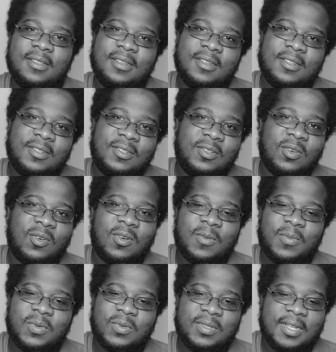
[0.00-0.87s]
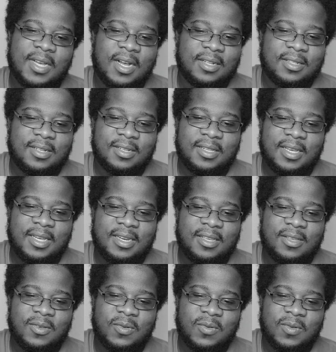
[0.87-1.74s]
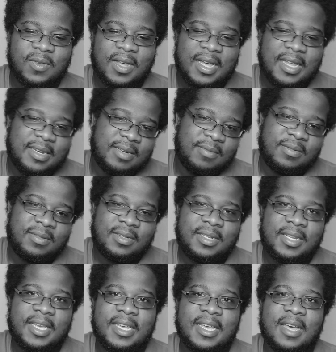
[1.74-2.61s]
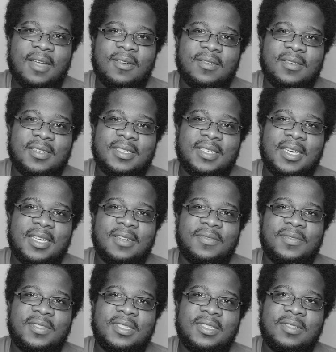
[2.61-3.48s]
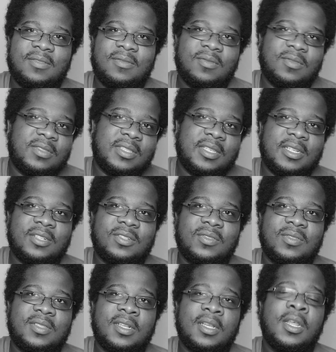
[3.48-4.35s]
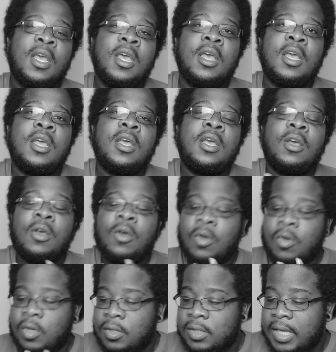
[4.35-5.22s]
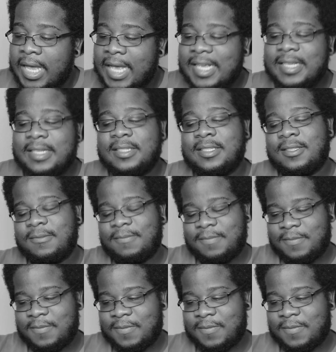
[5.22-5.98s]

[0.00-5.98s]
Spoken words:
adorable doctor lady who I take out on a date if she is interested, has